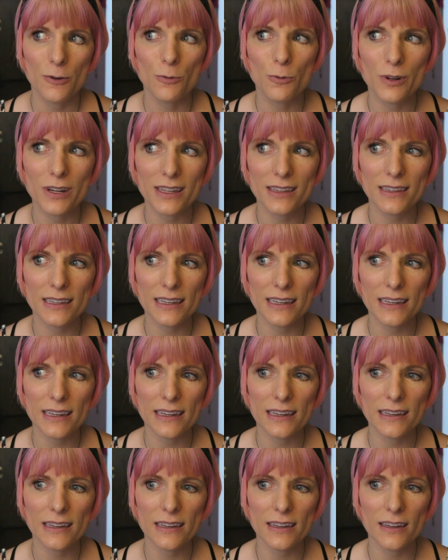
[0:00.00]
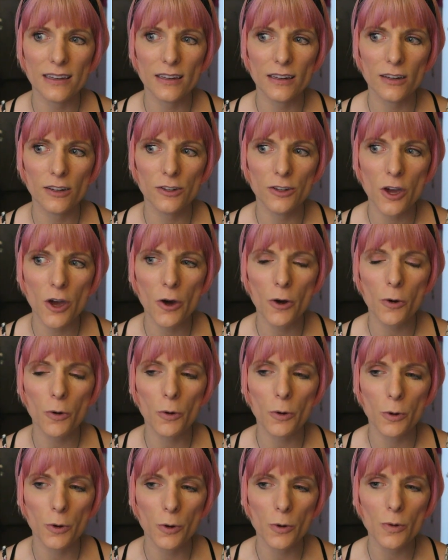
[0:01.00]
really
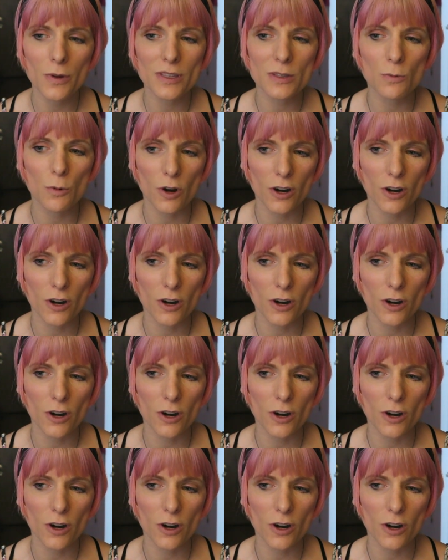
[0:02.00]
know who is